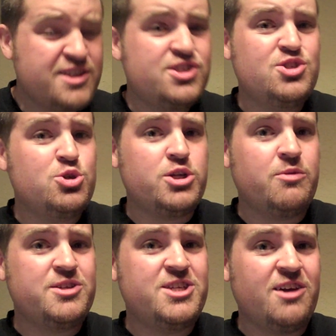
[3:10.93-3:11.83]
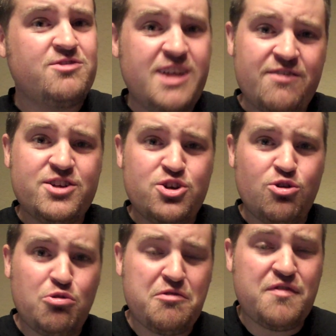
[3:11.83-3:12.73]
This is usually what you see on television
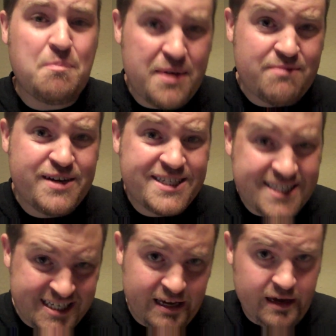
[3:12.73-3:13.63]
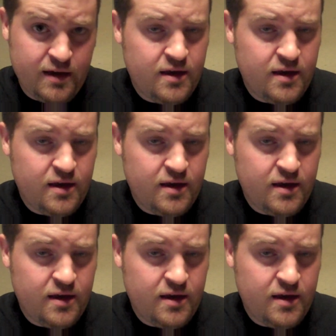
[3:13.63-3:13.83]
or off of the B B C.